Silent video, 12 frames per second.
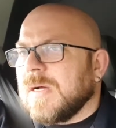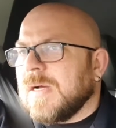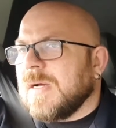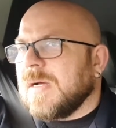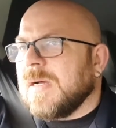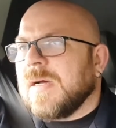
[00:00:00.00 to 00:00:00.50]

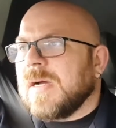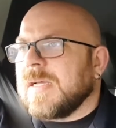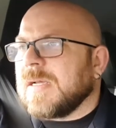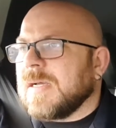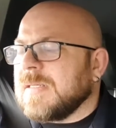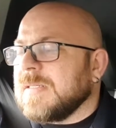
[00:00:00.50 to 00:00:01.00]

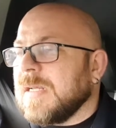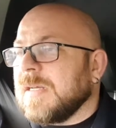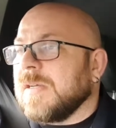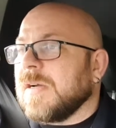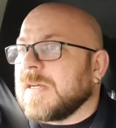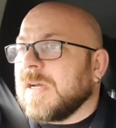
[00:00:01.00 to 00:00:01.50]
I can tell
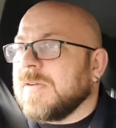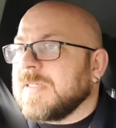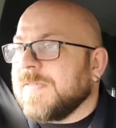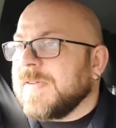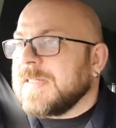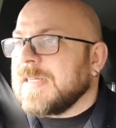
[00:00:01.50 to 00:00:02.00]
you, North Kerry
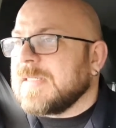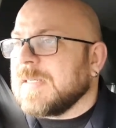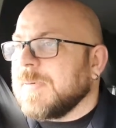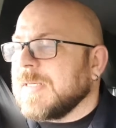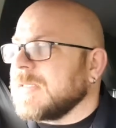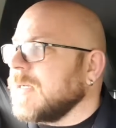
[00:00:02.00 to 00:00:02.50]
is a
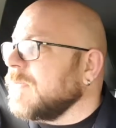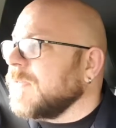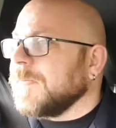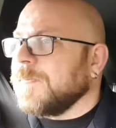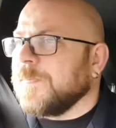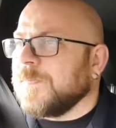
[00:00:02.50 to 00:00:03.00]
fantastic place to live,
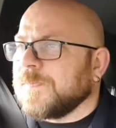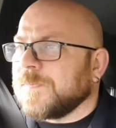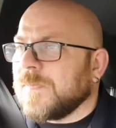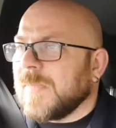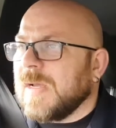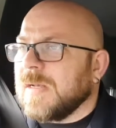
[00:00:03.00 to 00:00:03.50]

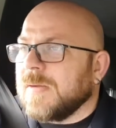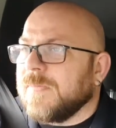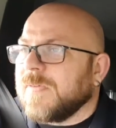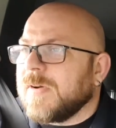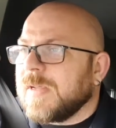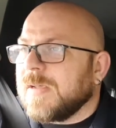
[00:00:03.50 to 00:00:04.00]
and I'm
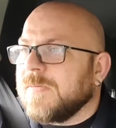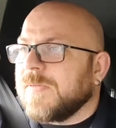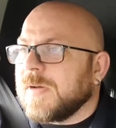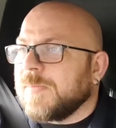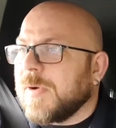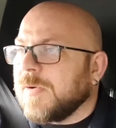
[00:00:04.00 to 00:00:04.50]
very,
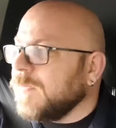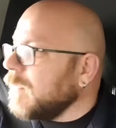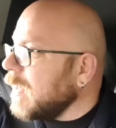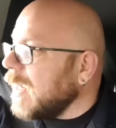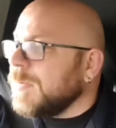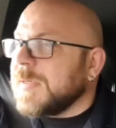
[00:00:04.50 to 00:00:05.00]
very proud and
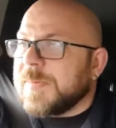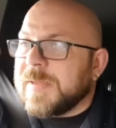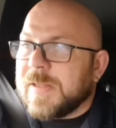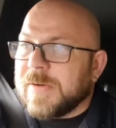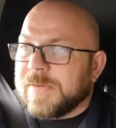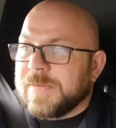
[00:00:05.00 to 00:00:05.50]
very happy to be
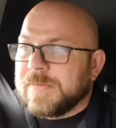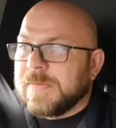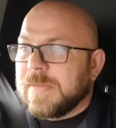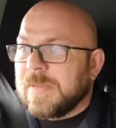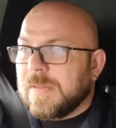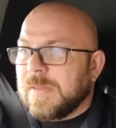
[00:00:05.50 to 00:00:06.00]
there.
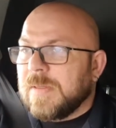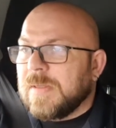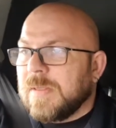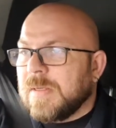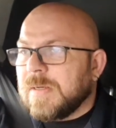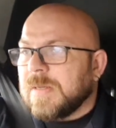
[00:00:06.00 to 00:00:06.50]

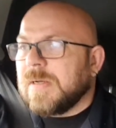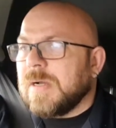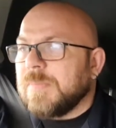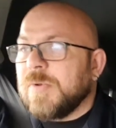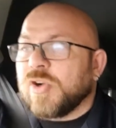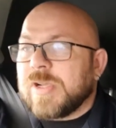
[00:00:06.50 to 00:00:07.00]

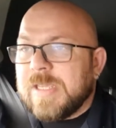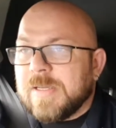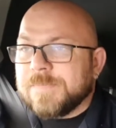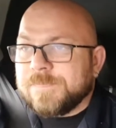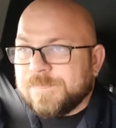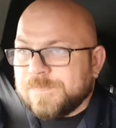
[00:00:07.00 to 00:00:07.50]
I'm lucky.
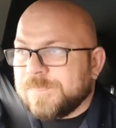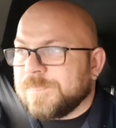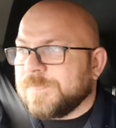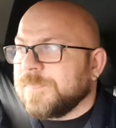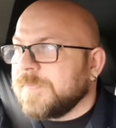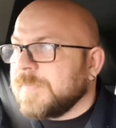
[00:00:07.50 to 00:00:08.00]

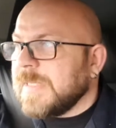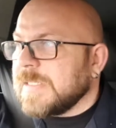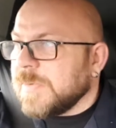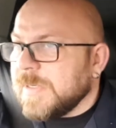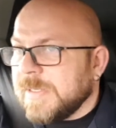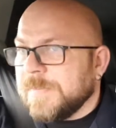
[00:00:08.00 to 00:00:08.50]

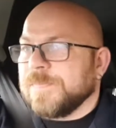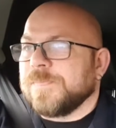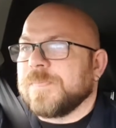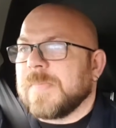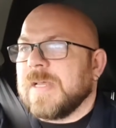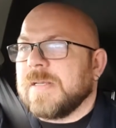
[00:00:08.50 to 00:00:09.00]
That's what I
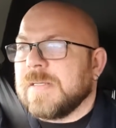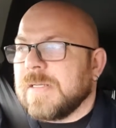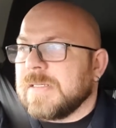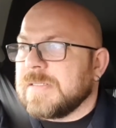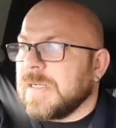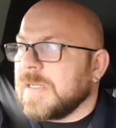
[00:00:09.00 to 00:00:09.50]
am, and
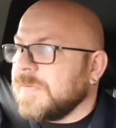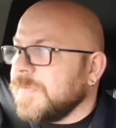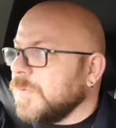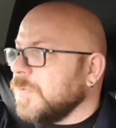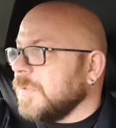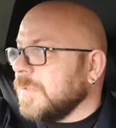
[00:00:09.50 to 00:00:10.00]
as a lot of
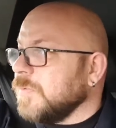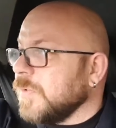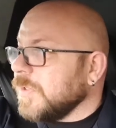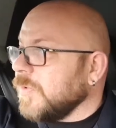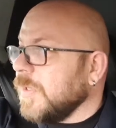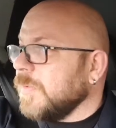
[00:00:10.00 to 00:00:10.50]
you
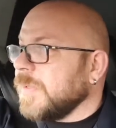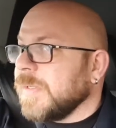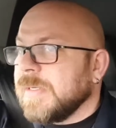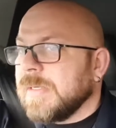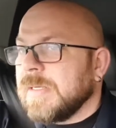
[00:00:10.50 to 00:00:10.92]
would agree with.